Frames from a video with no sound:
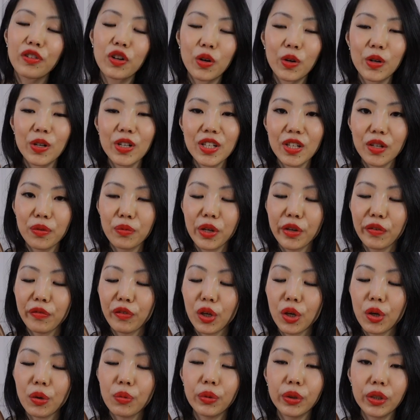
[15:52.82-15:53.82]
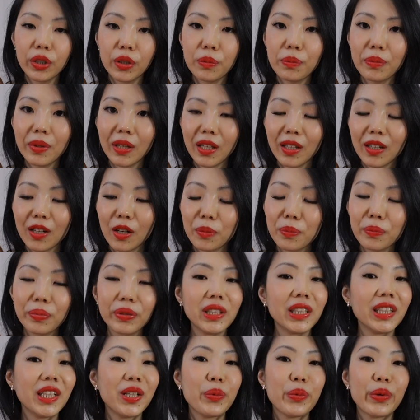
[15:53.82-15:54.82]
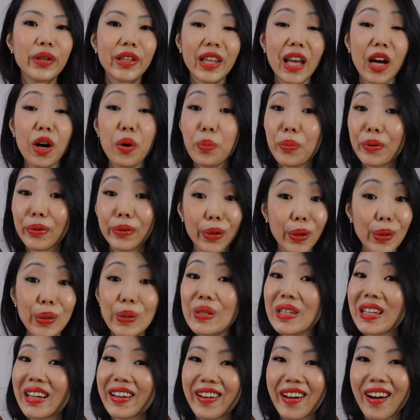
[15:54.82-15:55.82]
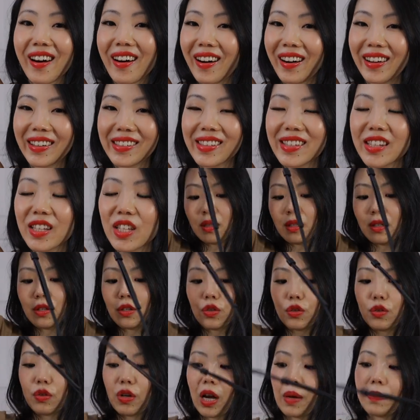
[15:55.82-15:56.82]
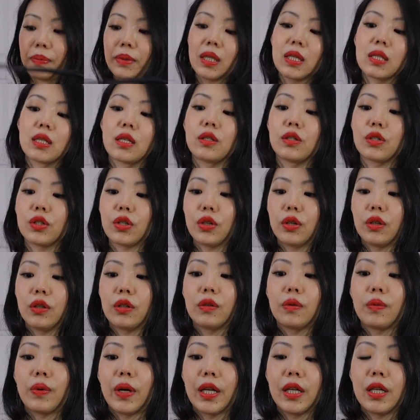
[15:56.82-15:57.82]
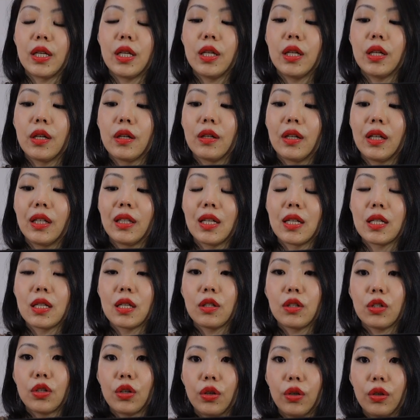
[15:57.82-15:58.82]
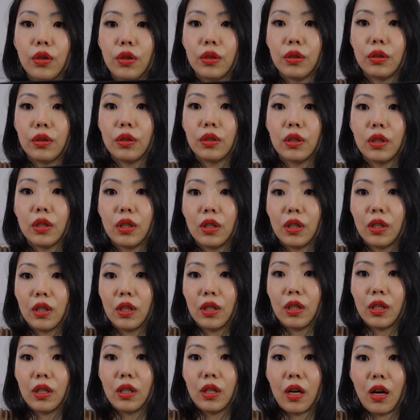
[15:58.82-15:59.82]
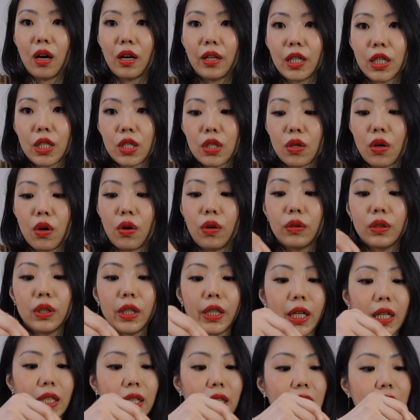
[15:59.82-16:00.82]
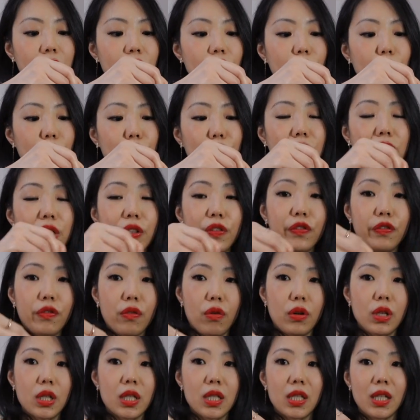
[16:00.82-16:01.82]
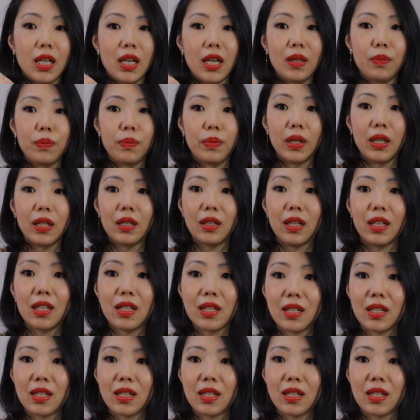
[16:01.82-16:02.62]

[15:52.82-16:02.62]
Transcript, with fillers: course, a review wouldn't be complete without pros and cons. The strap doesn't turn right here. It doesn't turn on its own, like unless you really forced it, but it